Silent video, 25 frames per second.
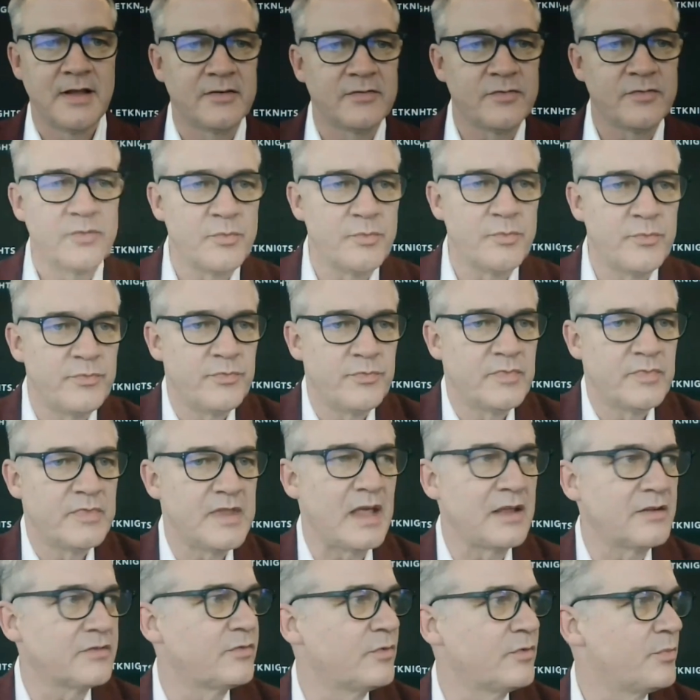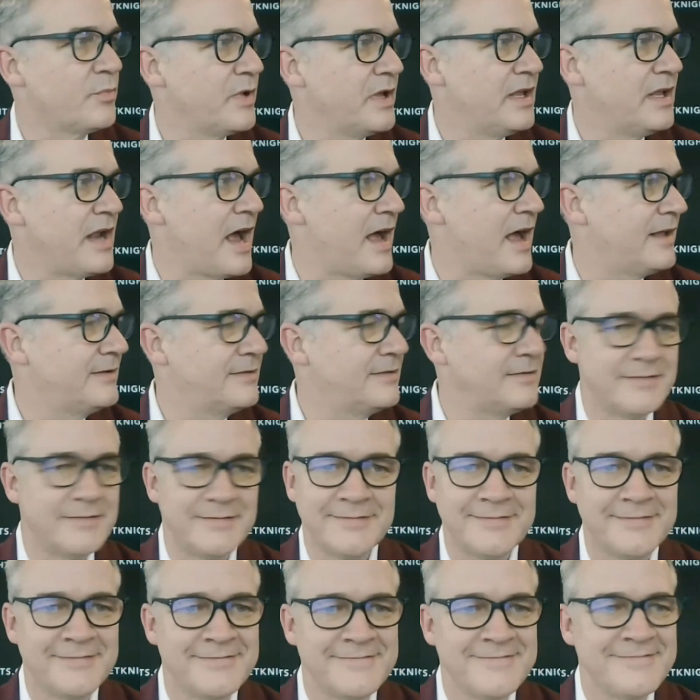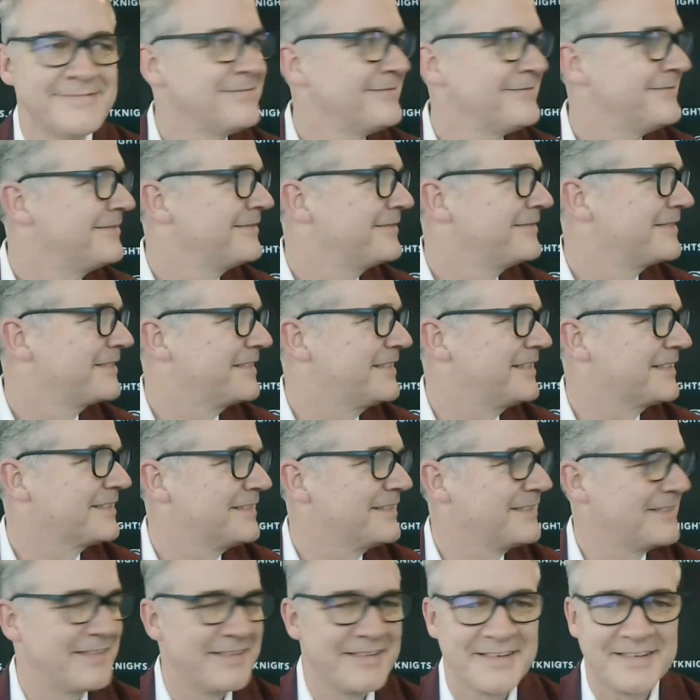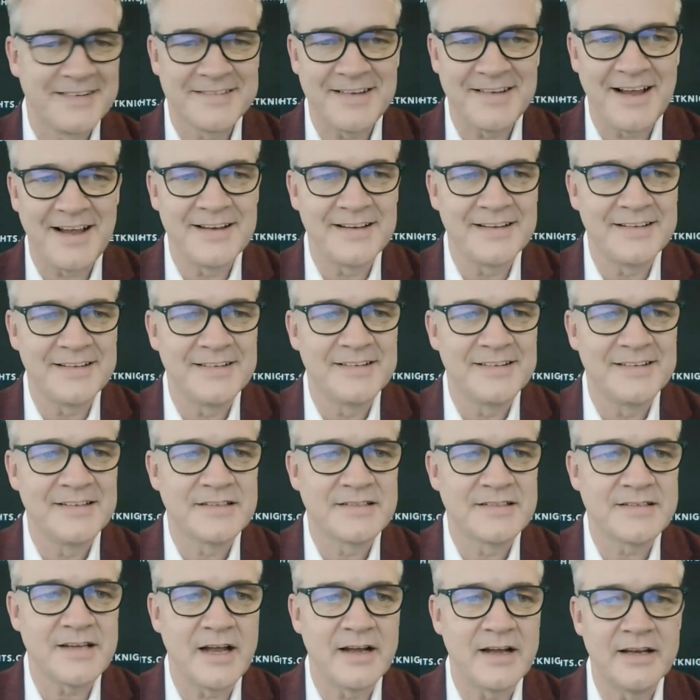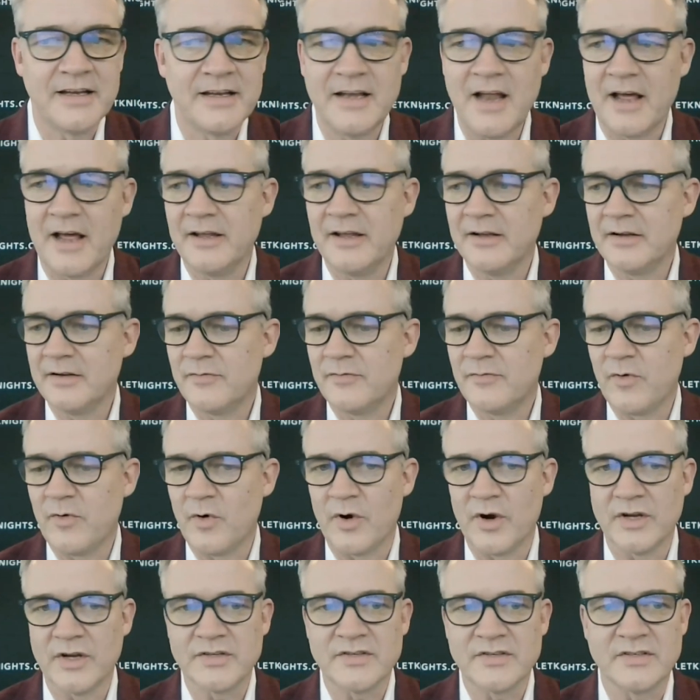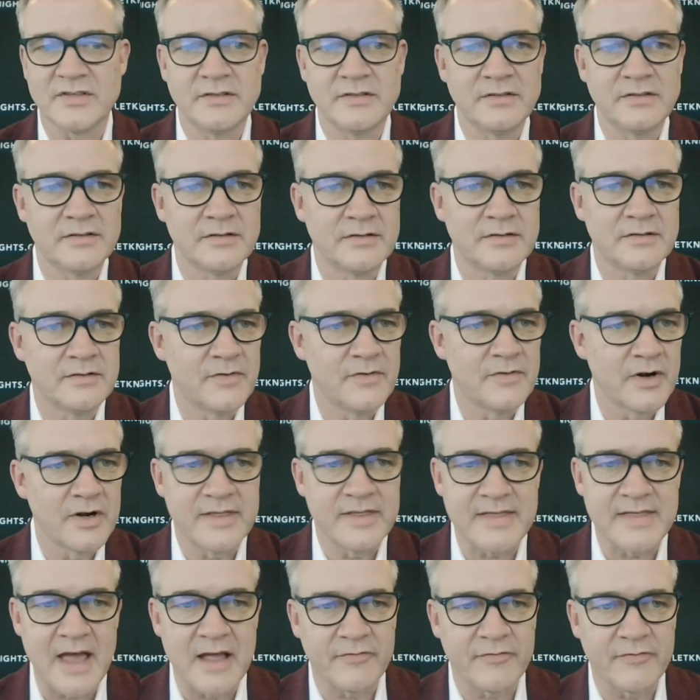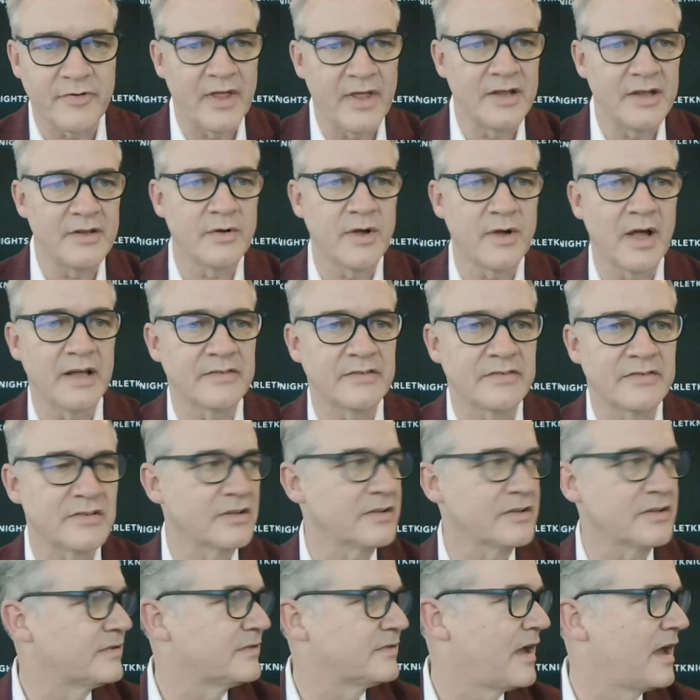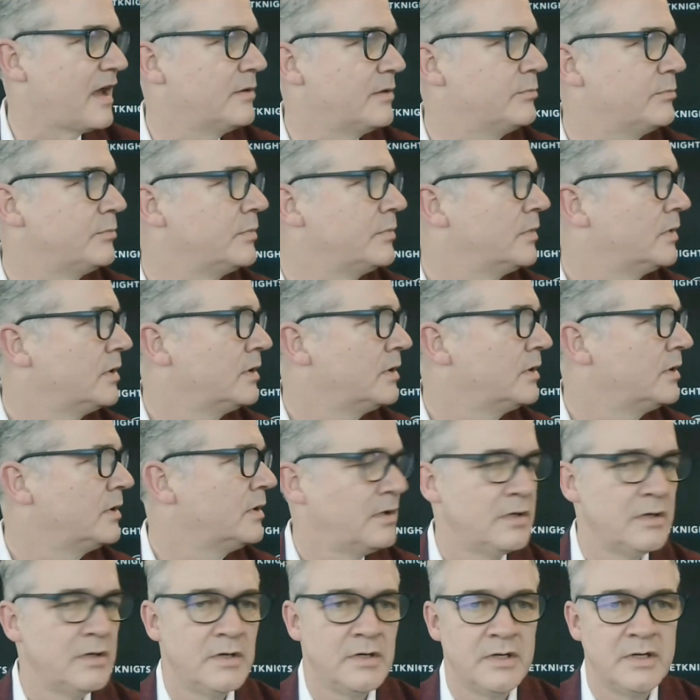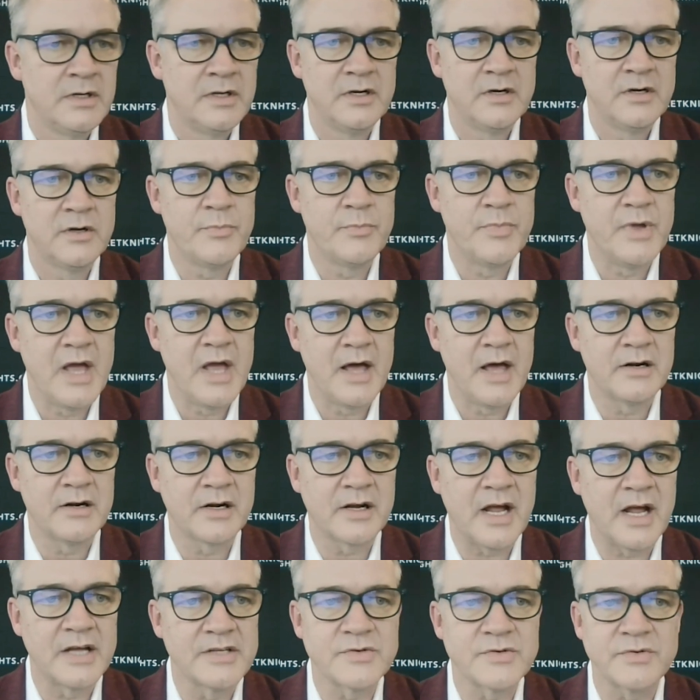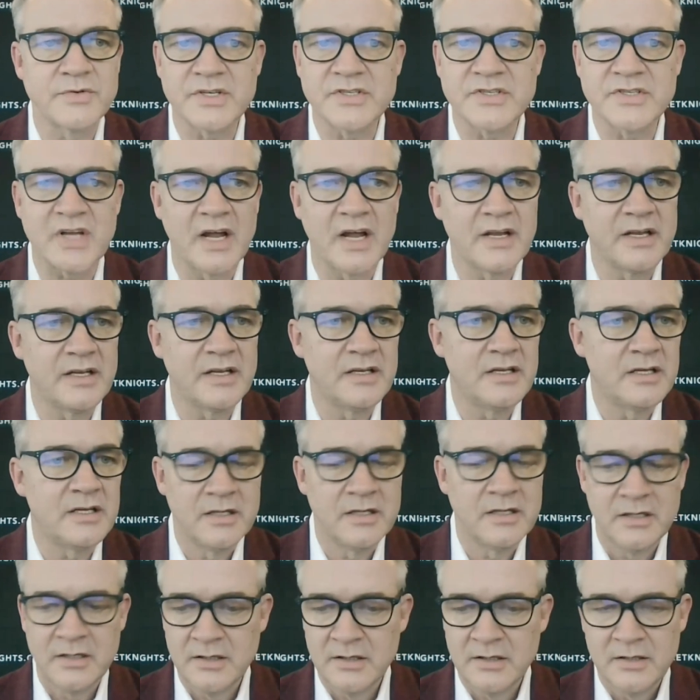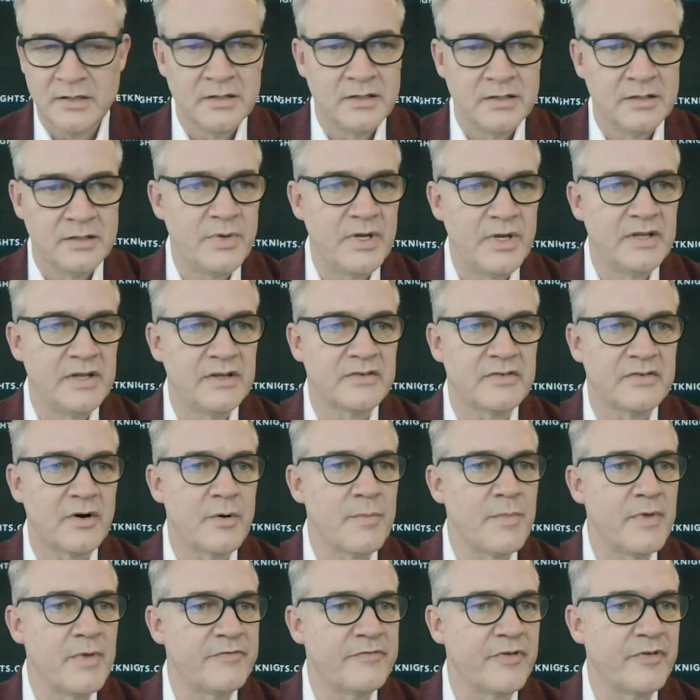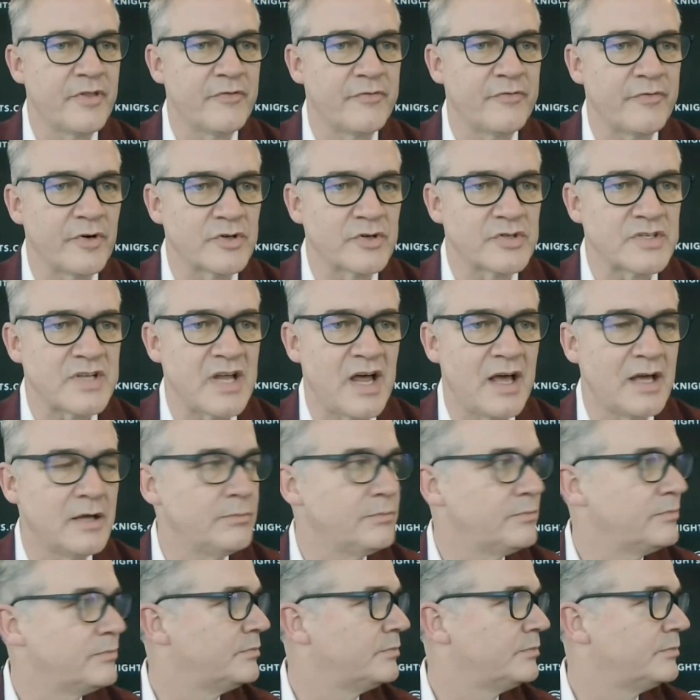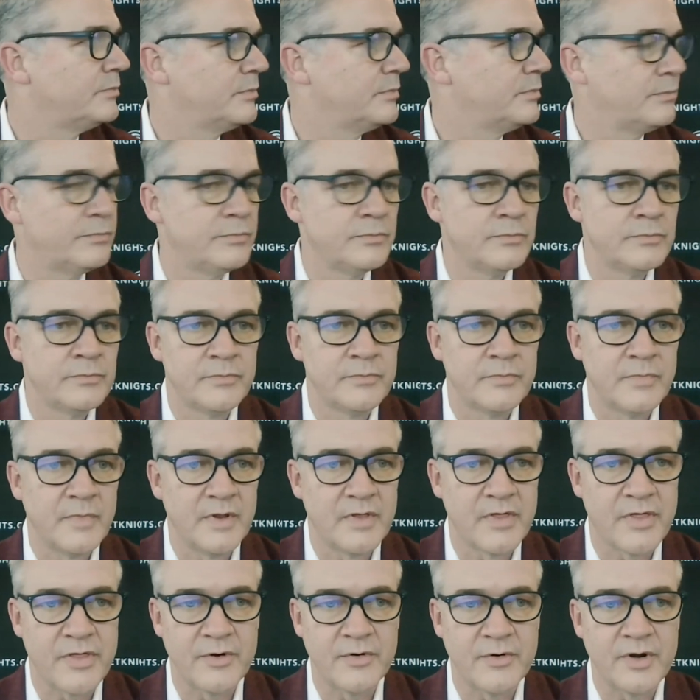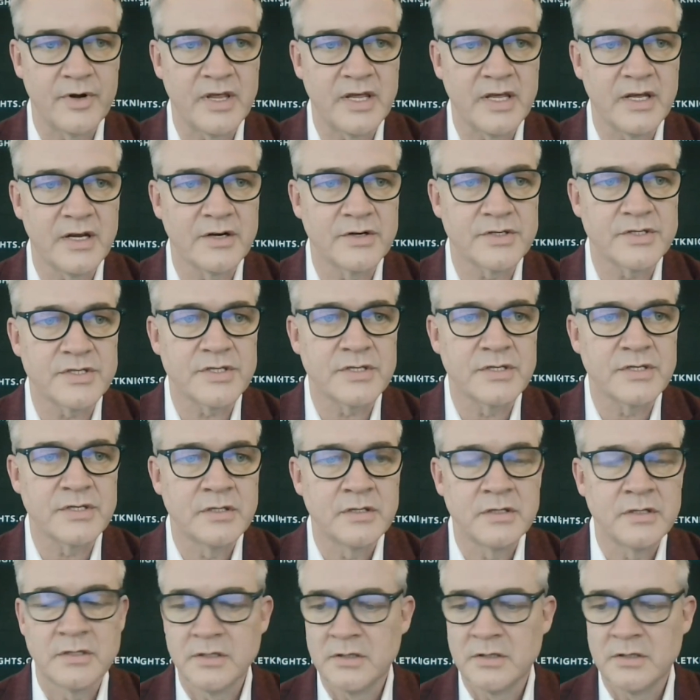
thanks for thanks for being on. Exciting, exciting night for us, and very thankful that you guys took the time here to be on. Our guys are excited be in the tournament for the first time, 30 years.